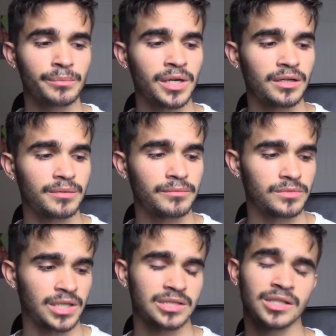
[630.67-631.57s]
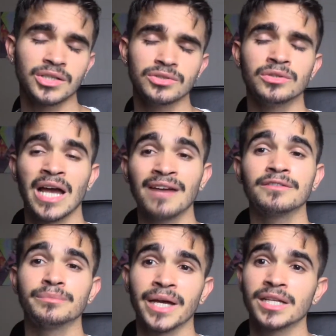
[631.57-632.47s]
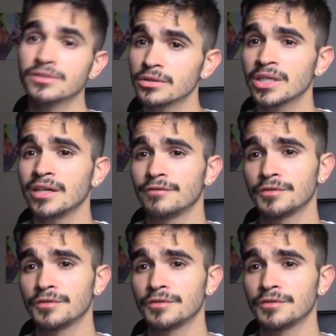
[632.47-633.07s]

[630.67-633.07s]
Ma that's how you have to manage your life